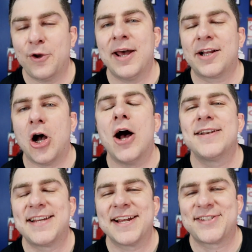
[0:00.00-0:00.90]
if you had a
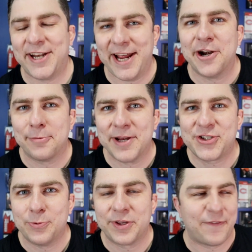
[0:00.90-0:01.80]
contest at
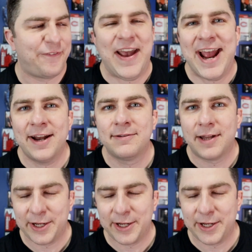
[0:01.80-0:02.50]
intermission with a fan,